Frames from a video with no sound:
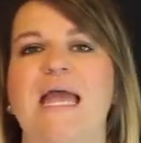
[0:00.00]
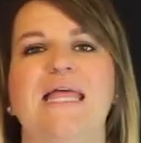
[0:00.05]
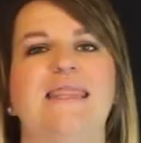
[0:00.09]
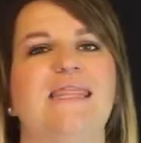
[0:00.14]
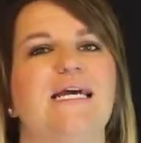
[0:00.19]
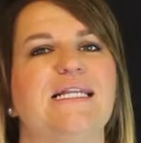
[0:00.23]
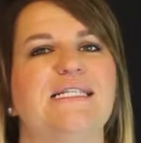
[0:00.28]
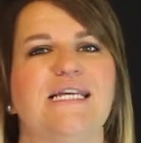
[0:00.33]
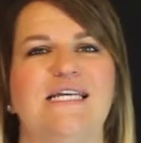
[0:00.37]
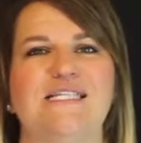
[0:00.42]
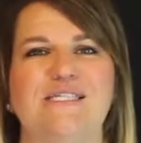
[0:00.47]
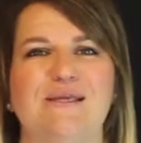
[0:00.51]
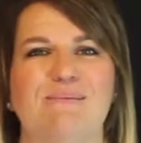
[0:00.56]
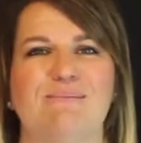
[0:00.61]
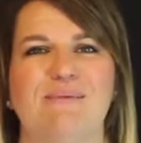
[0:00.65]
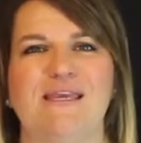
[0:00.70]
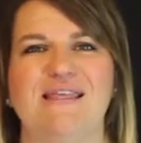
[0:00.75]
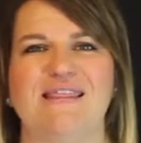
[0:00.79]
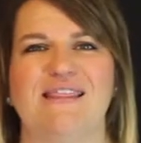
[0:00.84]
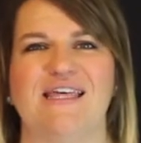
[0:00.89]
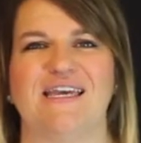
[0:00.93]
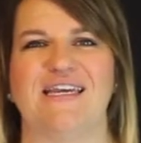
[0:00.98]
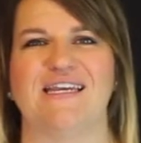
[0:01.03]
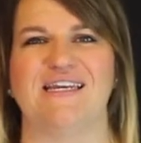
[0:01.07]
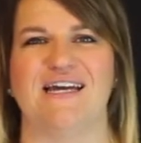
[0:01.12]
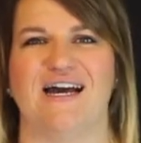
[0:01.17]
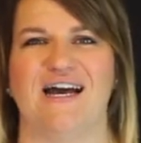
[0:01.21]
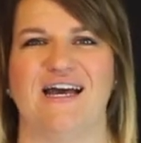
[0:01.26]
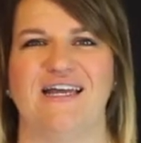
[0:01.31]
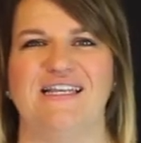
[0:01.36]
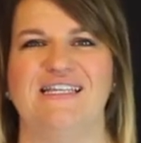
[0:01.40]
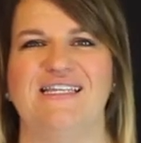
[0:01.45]
That doesn't mean that
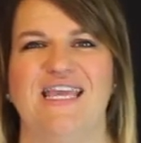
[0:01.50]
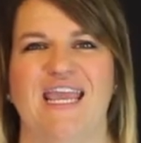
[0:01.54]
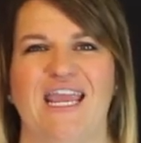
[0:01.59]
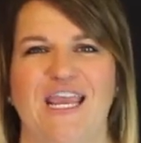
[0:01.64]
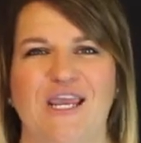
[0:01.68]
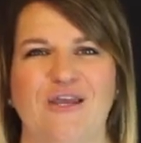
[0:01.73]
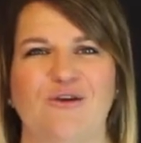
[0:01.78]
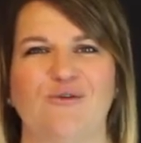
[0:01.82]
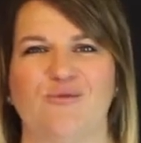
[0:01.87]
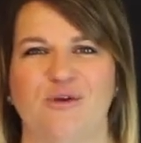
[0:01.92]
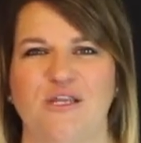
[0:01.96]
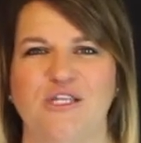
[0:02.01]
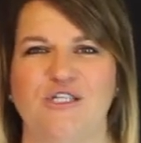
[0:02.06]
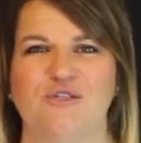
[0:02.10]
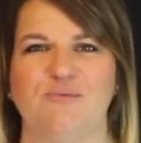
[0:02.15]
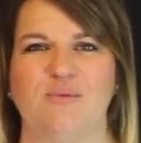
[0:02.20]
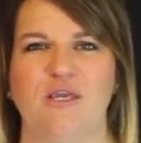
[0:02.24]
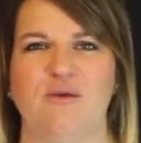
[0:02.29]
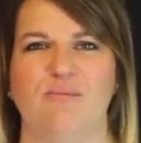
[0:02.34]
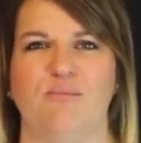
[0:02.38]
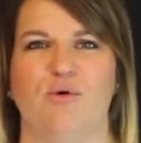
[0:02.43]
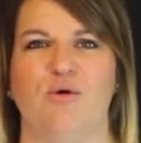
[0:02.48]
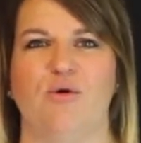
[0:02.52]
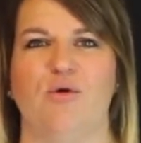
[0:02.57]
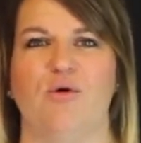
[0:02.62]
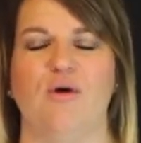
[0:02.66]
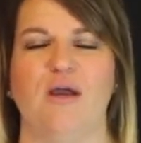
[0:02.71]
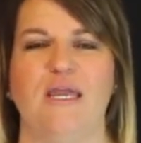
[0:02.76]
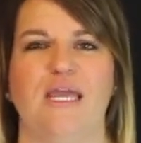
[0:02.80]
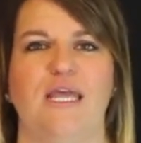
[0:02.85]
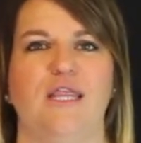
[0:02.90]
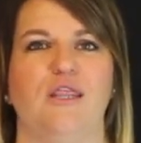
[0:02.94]
God can't reach
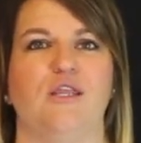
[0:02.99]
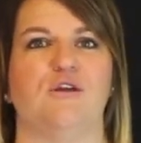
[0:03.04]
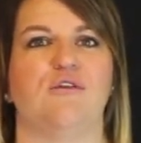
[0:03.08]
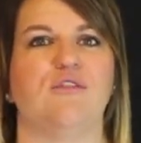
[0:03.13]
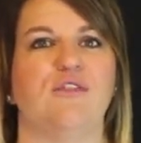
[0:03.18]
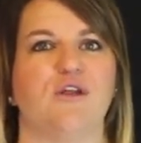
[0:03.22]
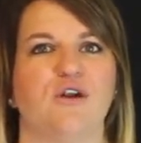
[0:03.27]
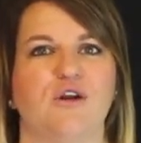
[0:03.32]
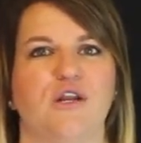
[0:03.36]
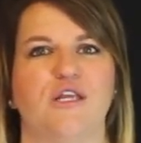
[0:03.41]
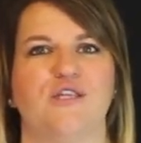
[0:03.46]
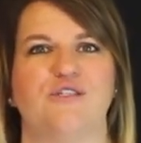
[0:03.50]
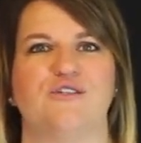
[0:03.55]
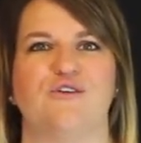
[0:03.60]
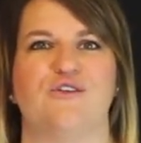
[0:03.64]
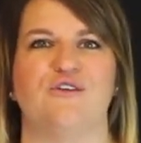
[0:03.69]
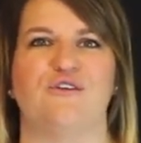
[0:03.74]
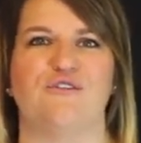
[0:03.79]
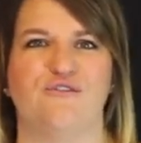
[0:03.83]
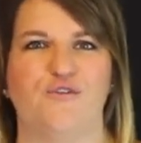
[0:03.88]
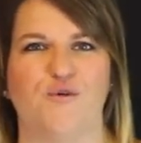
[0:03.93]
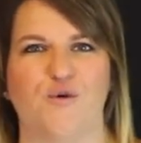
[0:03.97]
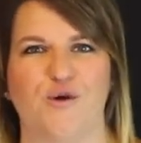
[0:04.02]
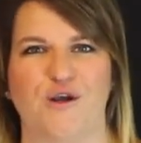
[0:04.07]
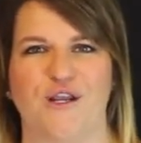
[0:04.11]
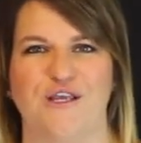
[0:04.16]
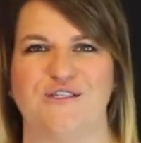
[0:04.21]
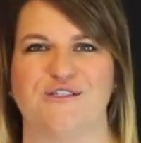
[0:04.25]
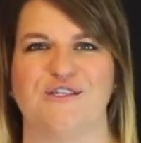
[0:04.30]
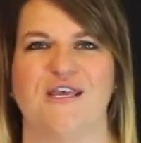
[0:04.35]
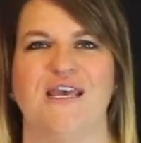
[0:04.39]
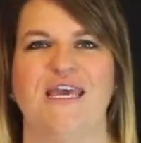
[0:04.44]
people in their 30s or their
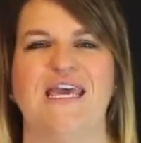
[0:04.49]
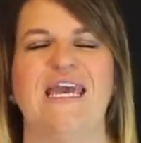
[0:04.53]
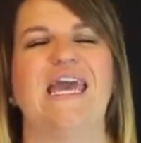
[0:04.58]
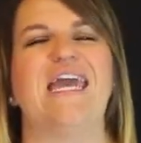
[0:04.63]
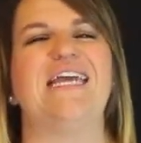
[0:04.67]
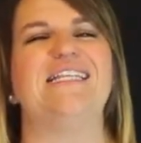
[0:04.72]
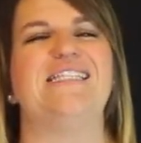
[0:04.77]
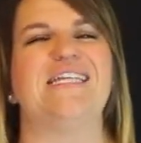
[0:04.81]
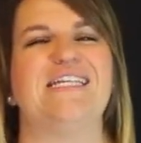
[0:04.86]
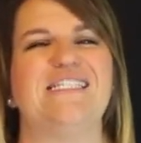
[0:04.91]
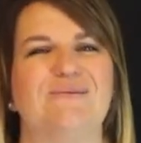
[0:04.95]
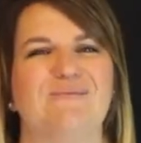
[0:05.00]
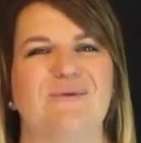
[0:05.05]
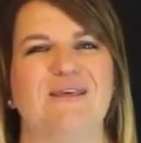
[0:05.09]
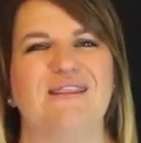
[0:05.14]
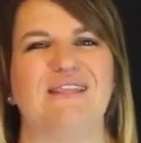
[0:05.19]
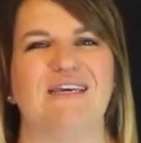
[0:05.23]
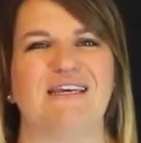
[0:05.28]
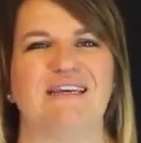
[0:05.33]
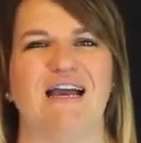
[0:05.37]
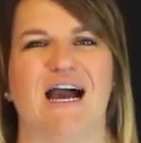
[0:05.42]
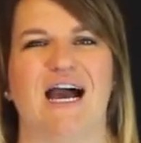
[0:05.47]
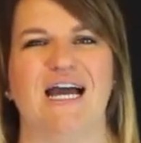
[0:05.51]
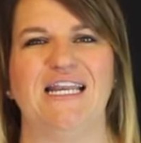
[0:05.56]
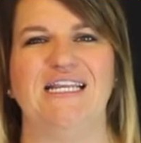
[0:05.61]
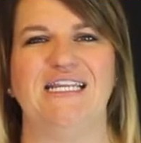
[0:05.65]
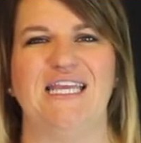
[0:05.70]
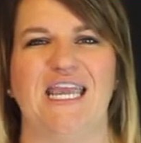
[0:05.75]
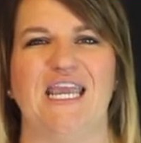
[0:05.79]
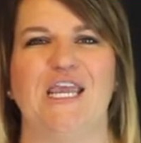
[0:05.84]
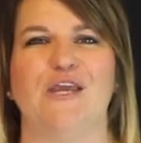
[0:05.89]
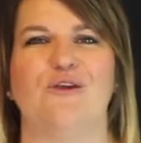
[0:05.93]
40s. It doesn't mean that God
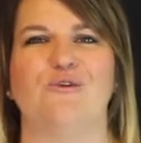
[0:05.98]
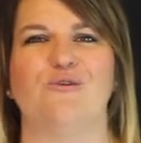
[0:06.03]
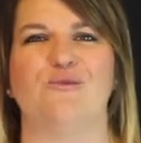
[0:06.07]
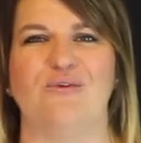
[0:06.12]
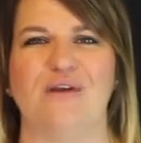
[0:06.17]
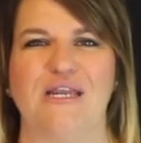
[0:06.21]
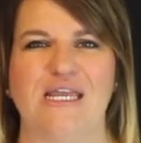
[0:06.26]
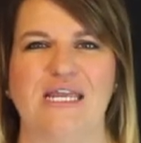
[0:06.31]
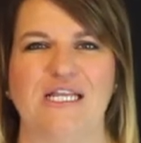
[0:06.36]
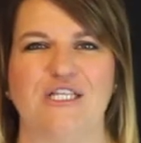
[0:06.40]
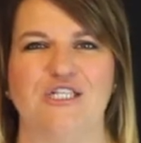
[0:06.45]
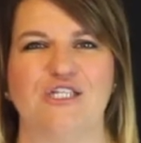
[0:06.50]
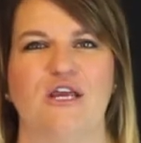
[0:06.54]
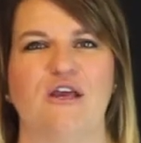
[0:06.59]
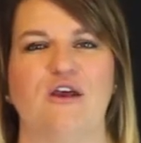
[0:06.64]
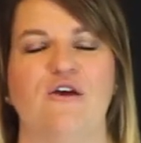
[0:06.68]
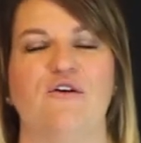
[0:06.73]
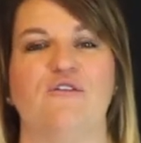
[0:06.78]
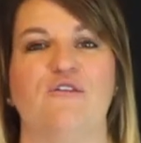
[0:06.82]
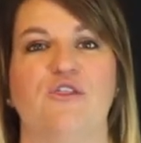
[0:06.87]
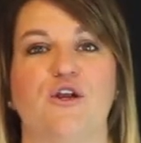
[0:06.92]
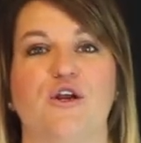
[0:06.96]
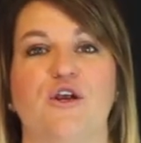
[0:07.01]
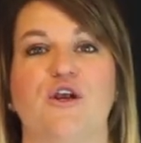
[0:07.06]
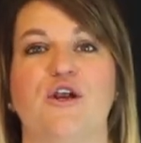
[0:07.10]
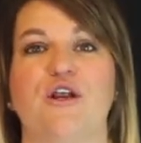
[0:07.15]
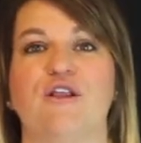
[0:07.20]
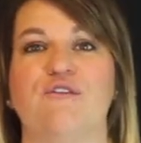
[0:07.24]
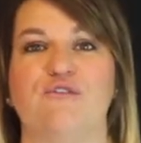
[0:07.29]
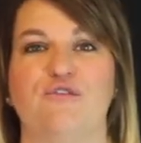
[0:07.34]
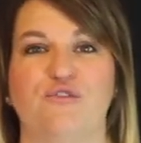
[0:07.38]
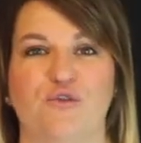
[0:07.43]
can't reach third
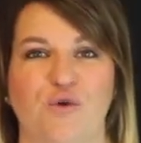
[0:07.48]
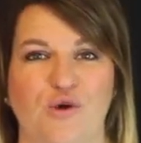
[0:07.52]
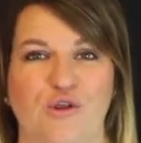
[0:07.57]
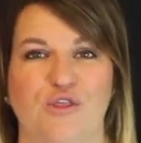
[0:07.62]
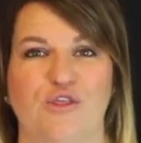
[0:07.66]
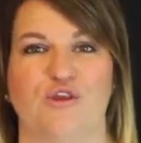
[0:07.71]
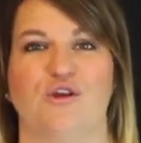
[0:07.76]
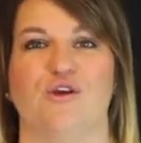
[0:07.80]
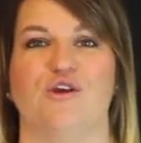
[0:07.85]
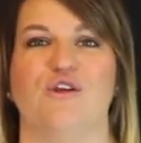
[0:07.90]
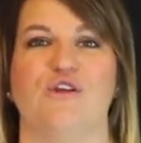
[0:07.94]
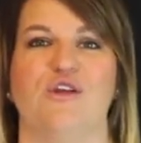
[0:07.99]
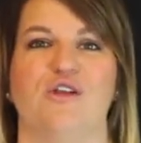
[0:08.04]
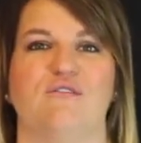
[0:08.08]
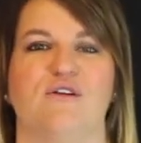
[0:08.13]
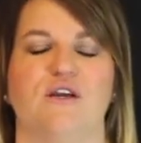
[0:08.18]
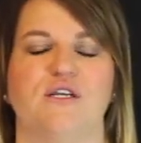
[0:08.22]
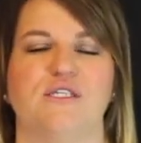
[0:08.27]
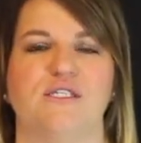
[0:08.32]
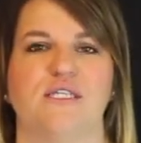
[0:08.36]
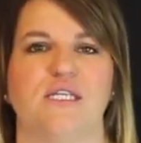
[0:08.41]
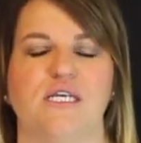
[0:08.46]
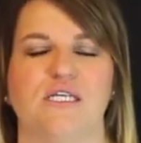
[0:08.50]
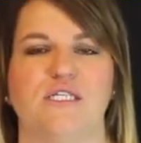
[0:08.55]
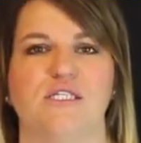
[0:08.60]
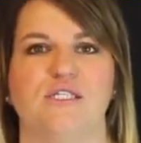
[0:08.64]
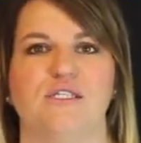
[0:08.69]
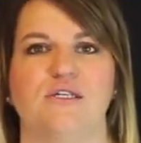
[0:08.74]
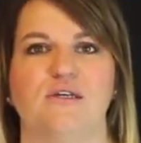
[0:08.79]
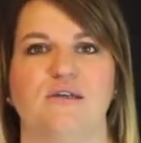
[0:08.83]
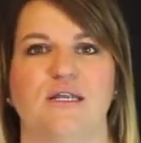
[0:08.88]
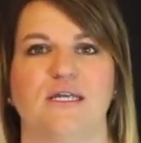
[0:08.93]
and fourth year university
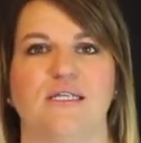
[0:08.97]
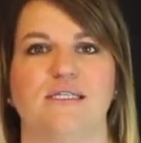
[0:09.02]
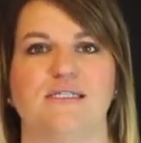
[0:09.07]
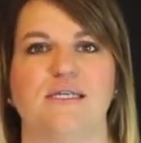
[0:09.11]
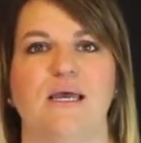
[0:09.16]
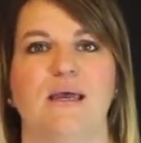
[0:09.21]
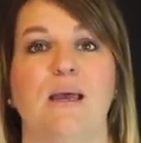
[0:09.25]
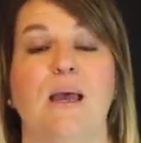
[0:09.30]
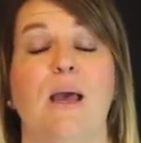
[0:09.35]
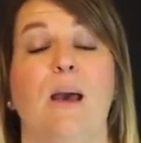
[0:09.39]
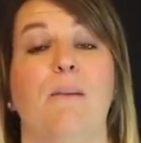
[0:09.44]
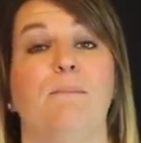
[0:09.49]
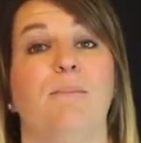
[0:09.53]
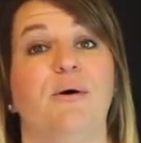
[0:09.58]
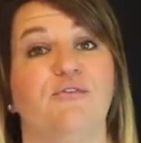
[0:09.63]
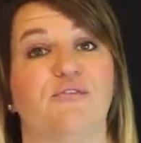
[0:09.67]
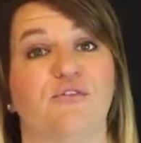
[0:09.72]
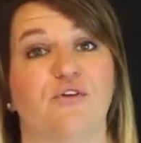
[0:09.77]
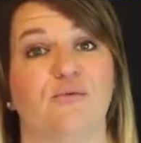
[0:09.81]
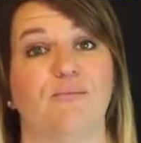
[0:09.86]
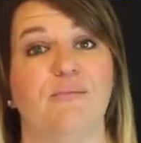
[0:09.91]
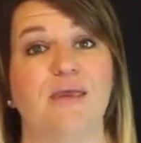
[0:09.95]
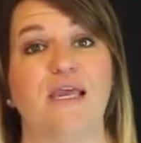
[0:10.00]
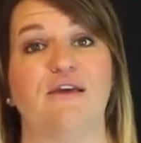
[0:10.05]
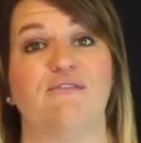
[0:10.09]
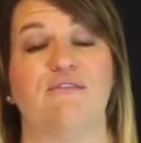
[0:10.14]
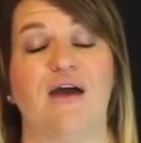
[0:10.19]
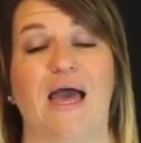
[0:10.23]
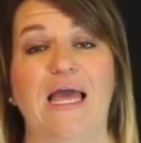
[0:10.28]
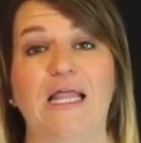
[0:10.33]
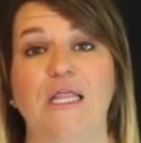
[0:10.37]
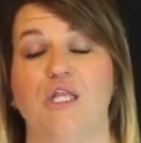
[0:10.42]
students. But for me,
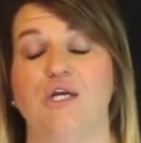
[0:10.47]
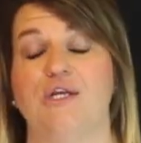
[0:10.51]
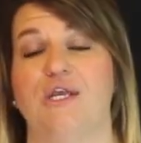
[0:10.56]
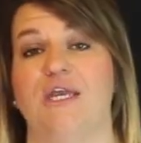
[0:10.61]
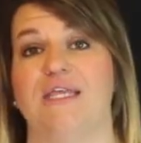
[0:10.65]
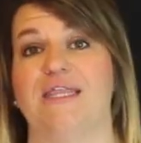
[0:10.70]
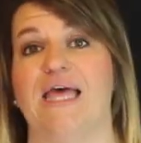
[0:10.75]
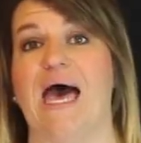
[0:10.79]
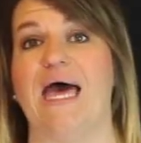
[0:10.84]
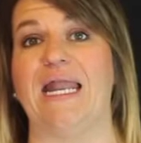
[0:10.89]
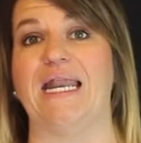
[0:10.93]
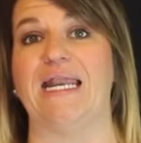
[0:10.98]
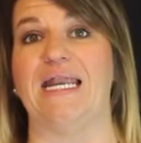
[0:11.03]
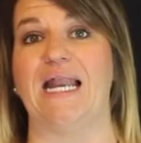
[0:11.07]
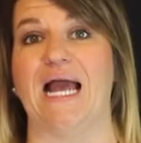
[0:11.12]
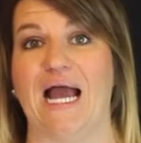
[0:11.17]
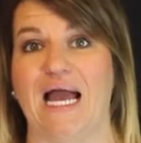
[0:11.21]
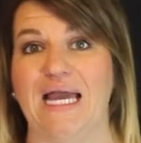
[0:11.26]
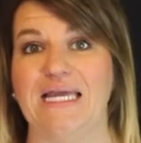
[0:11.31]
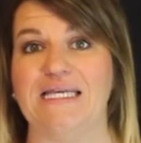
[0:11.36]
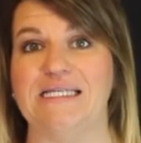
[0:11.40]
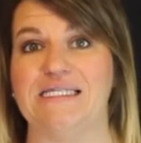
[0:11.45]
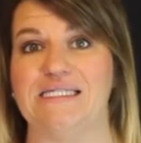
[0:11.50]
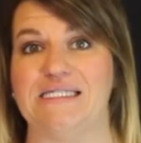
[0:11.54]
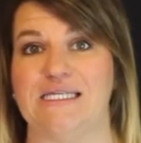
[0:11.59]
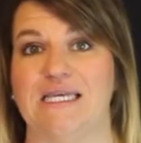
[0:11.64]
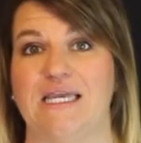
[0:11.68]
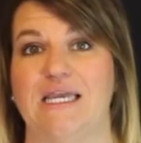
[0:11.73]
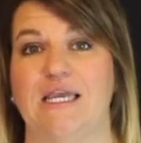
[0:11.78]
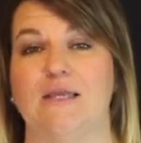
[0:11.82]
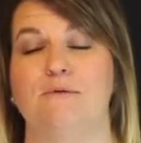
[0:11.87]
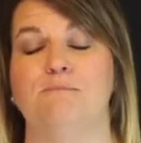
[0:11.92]
if I look at that and I
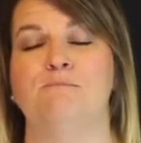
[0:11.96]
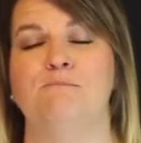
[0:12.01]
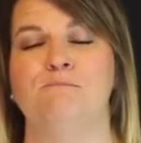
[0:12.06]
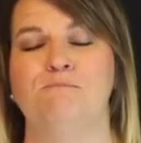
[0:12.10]
see,